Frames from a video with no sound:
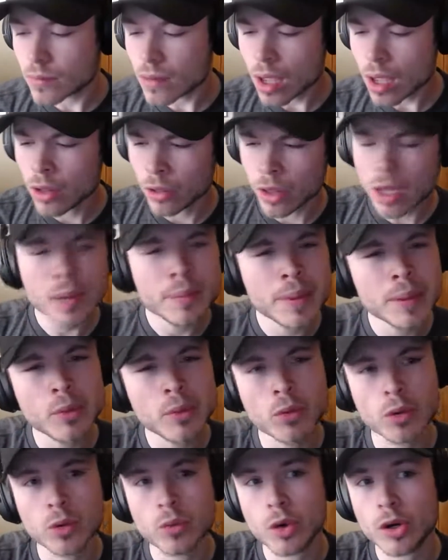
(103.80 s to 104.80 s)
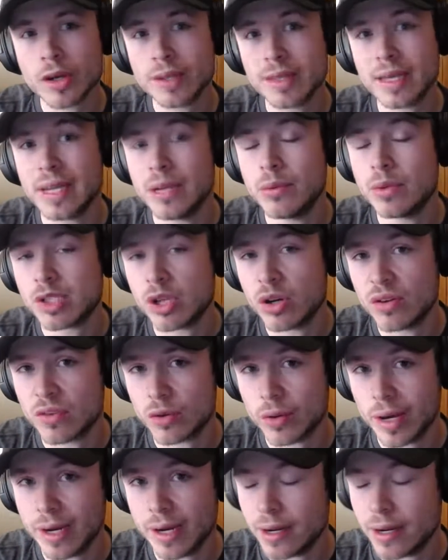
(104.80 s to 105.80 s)
A lot of people were worried that he was
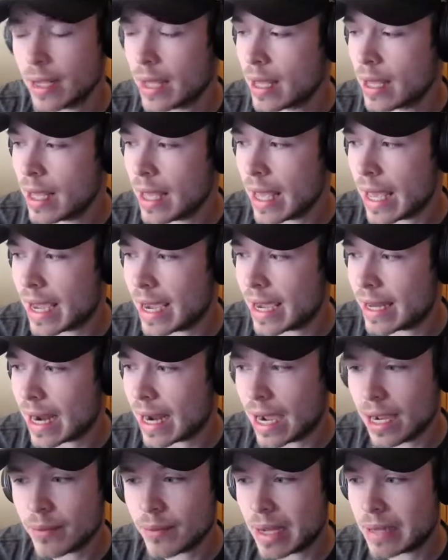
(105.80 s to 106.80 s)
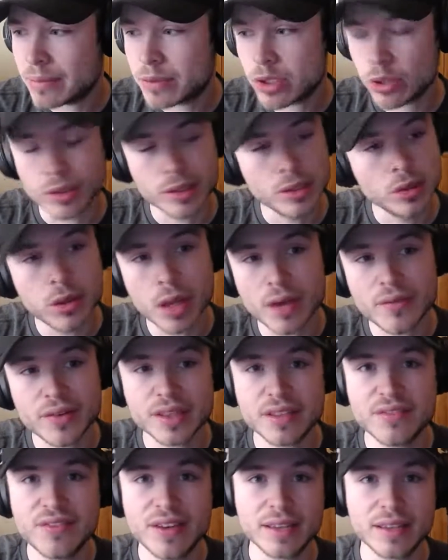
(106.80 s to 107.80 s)
overrated. And I am absolutely loving
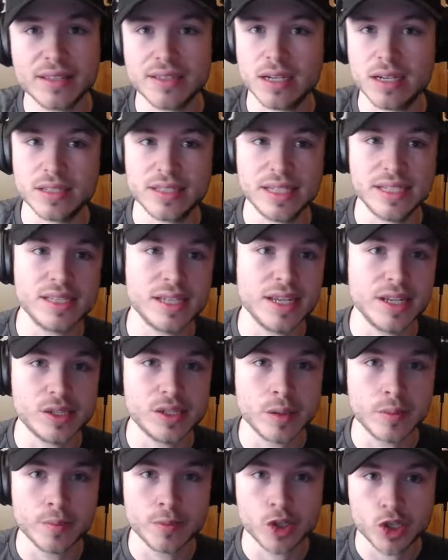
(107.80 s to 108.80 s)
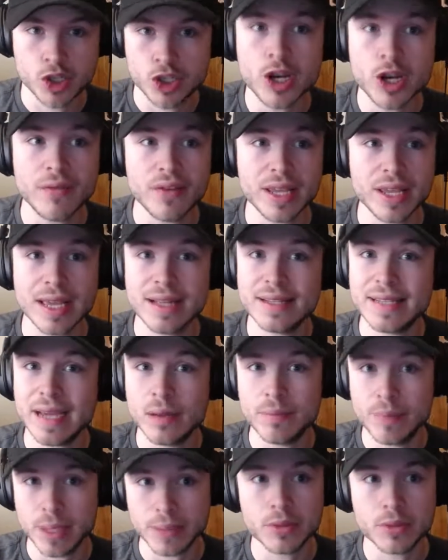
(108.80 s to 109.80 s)
the fact that Tatis is shoving it
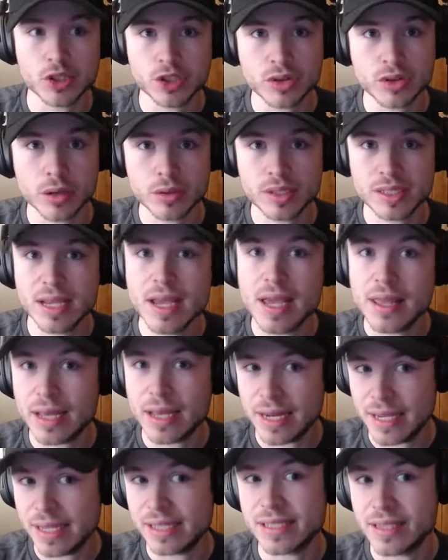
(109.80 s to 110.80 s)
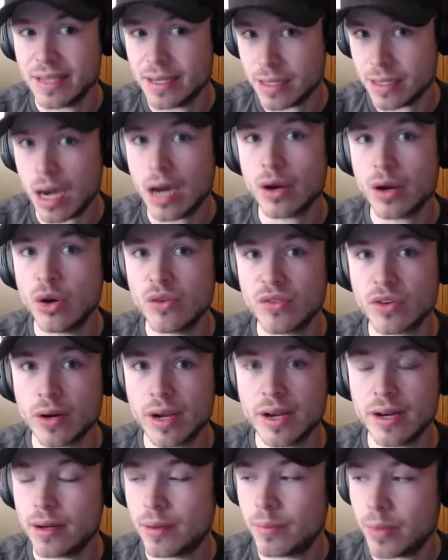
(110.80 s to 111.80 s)
down people's throats, that he is not
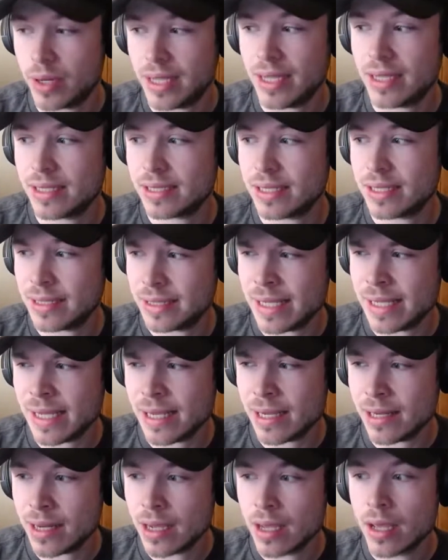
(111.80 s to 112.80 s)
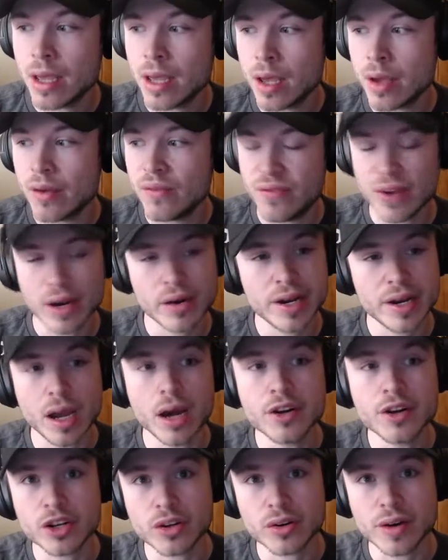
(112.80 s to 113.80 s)
overrated, but he is indeed very
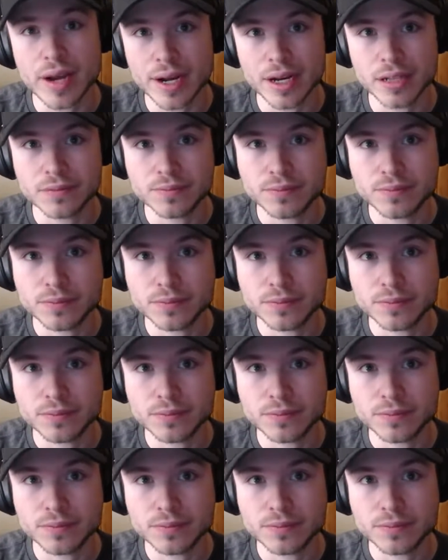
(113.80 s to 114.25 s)
underrated.